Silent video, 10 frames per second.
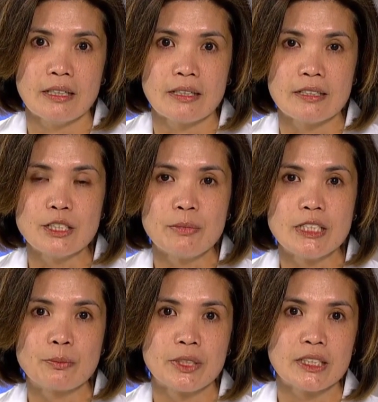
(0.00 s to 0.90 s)
This
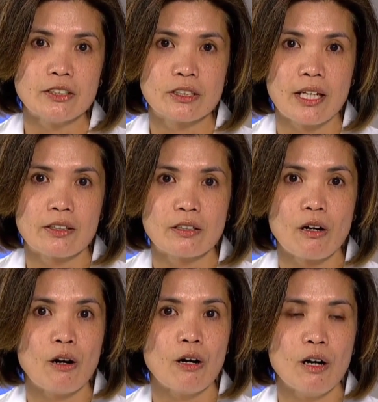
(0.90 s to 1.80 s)
means bringing together
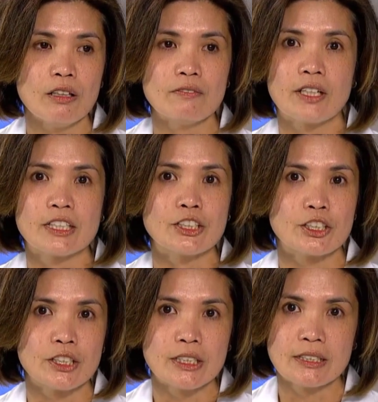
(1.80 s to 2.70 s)
all of our
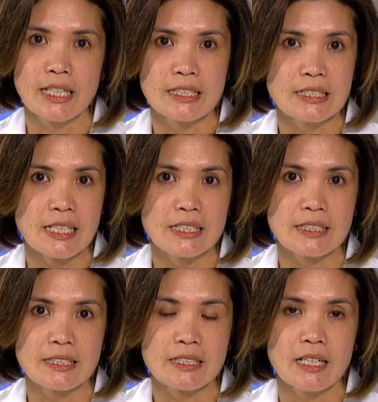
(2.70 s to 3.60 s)
internal data
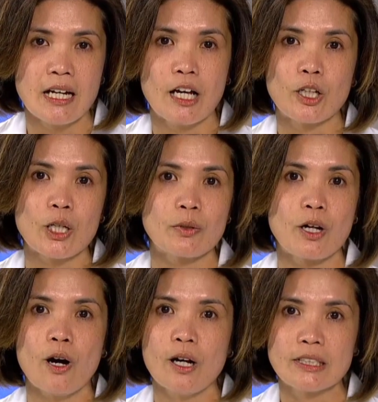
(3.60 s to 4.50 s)
sets, along with
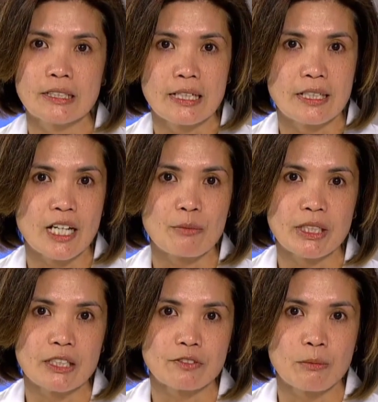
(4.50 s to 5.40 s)
all the data
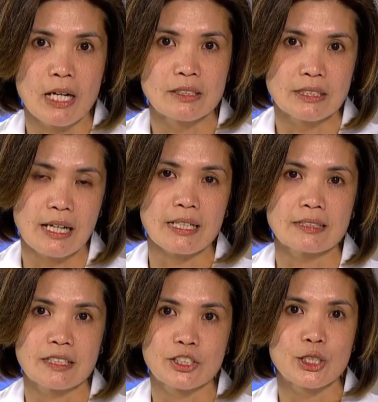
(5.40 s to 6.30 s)
coming in from
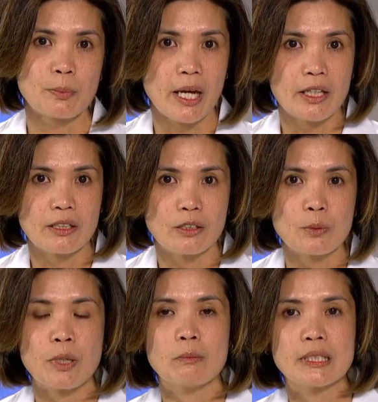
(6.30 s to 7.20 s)
outside, such as payer or
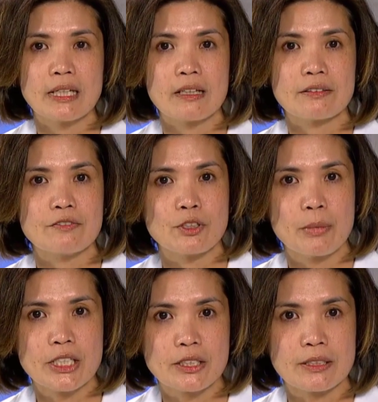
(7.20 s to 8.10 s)
public health
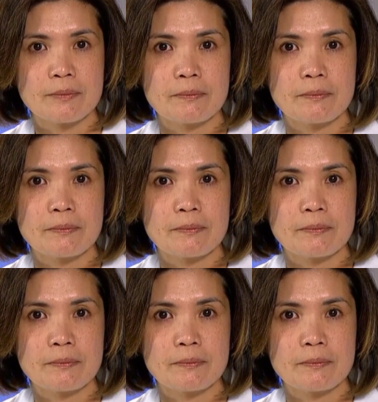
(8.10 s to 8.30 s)
information.